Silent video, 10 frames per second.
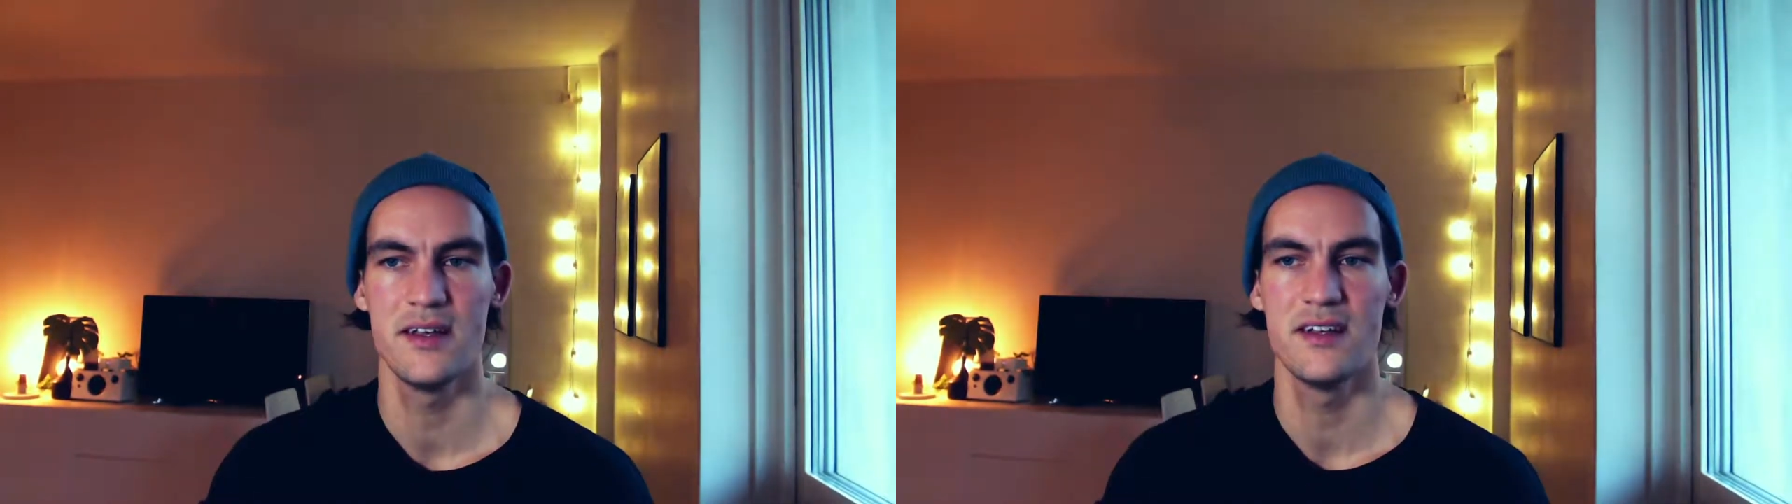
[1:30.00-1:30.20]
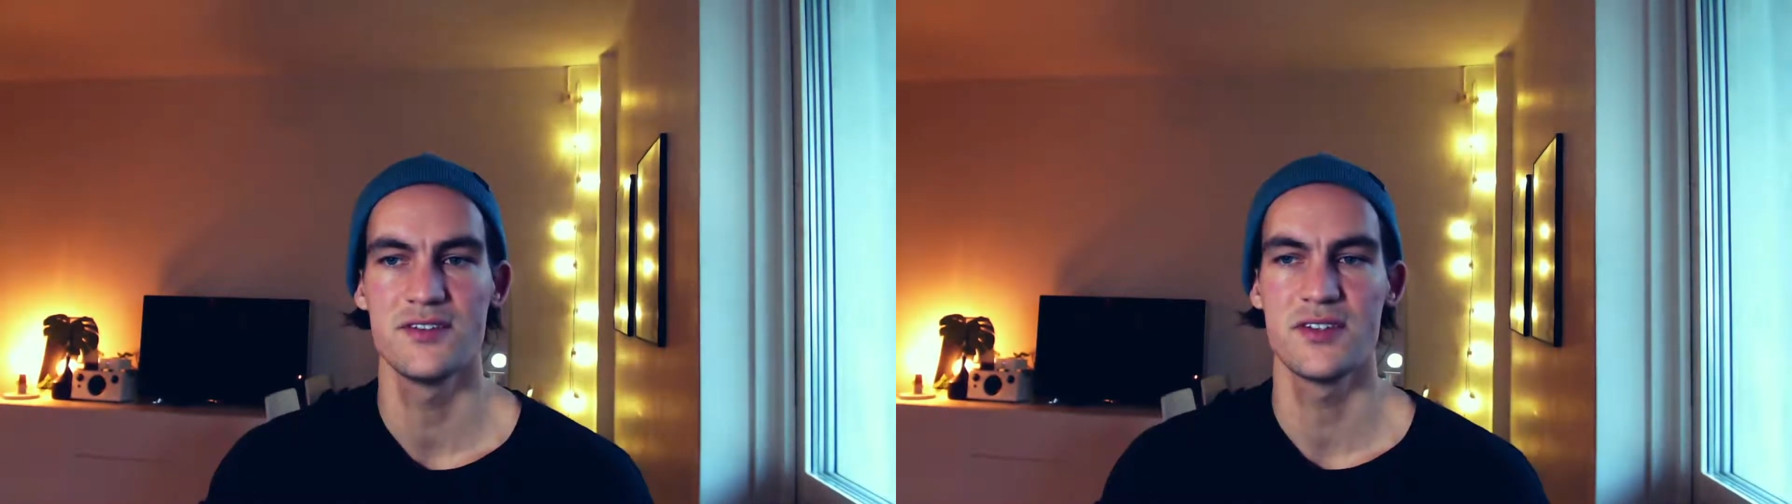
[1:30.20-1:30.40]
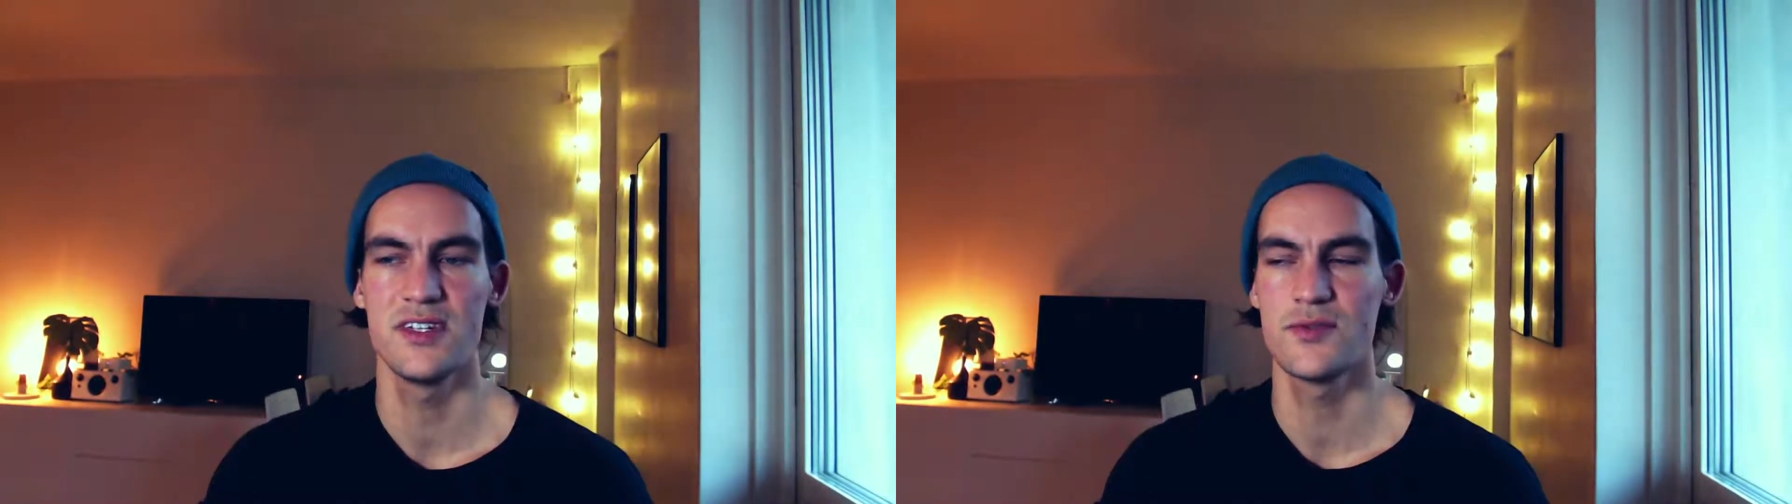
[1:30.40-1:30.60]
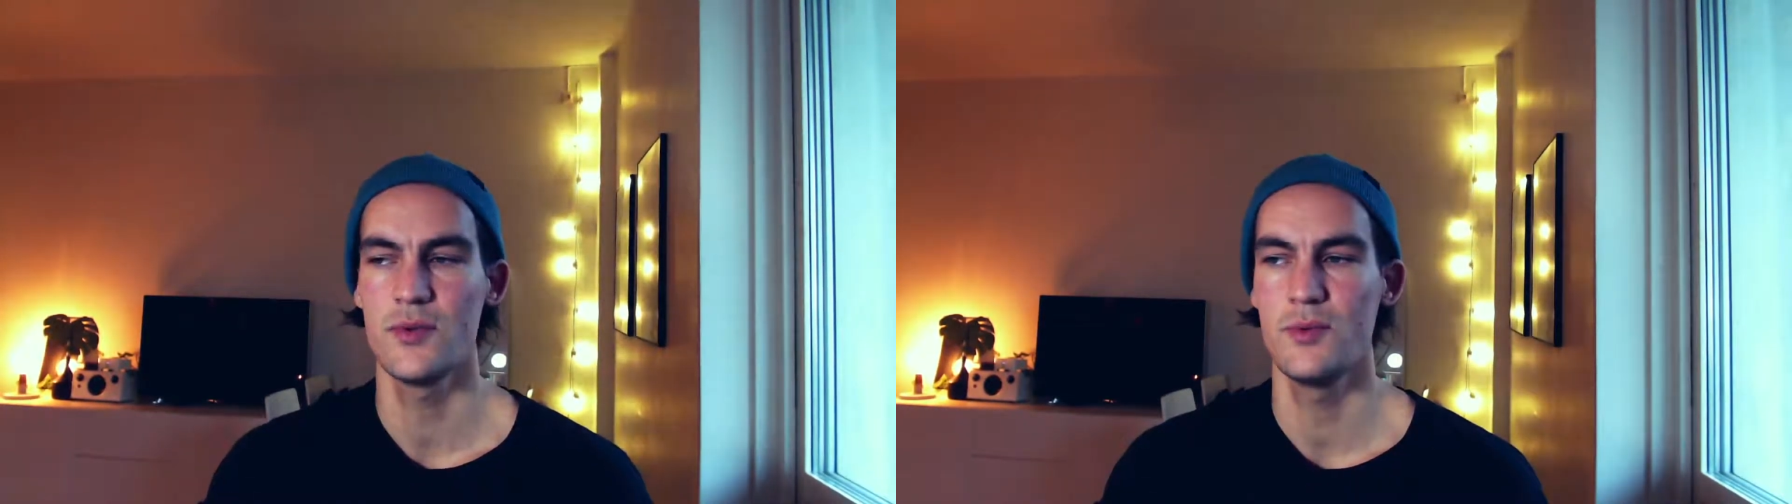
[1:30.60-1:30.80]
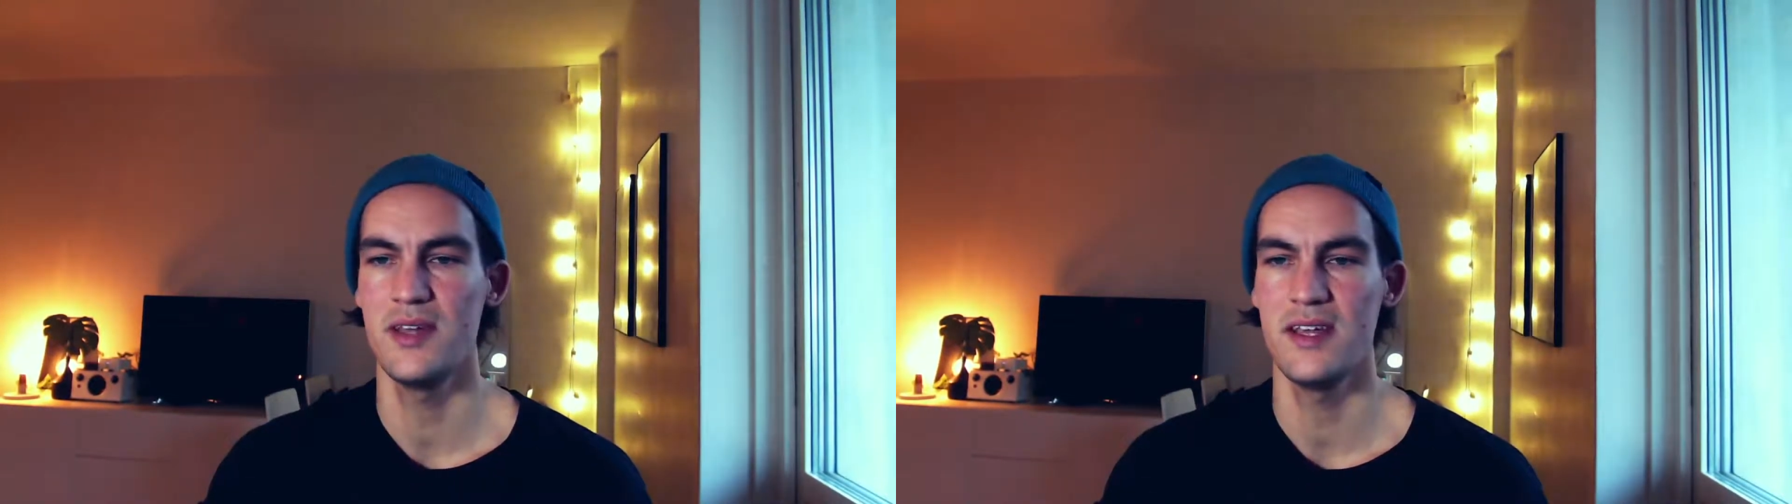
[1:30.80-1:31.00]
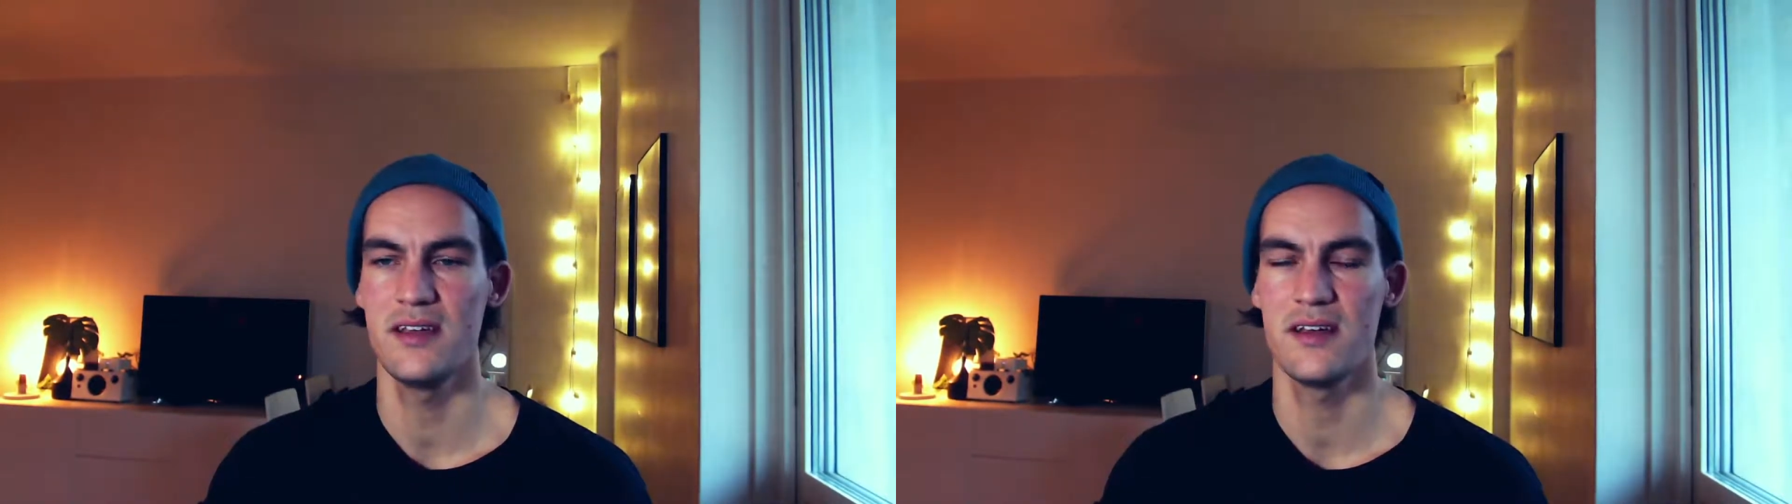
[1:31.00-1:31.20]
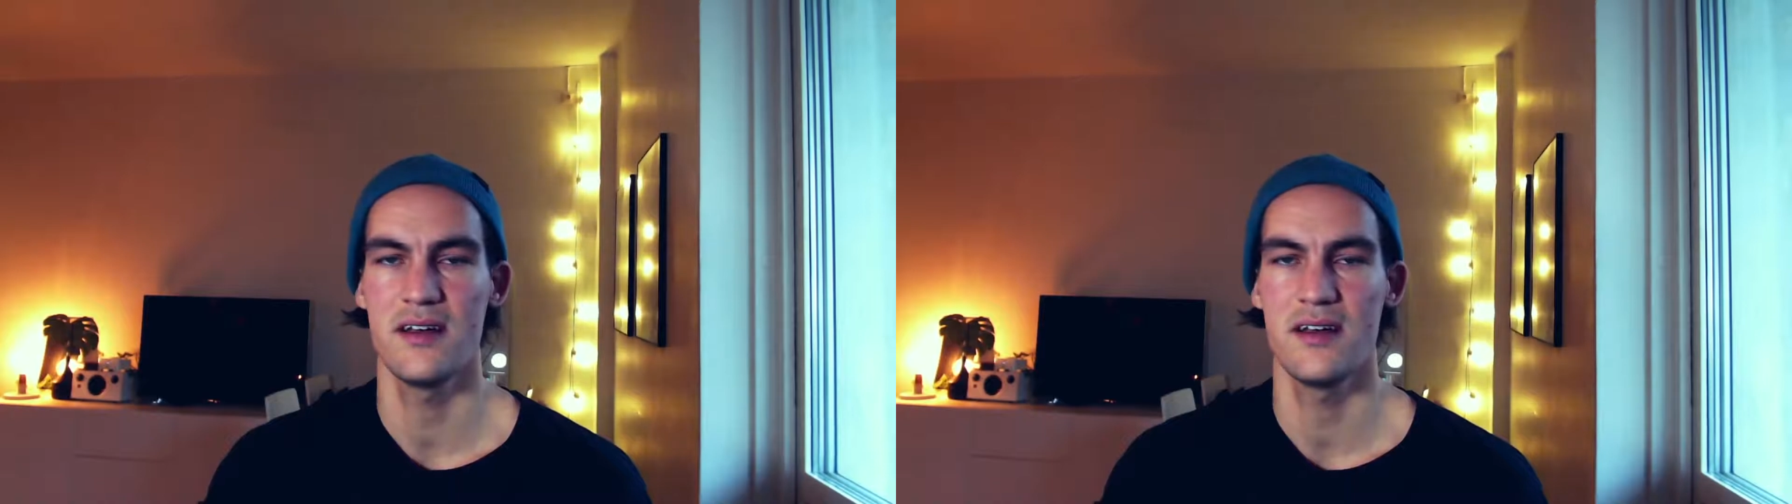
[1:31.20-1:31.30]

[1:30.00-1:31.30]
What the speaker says: So this will be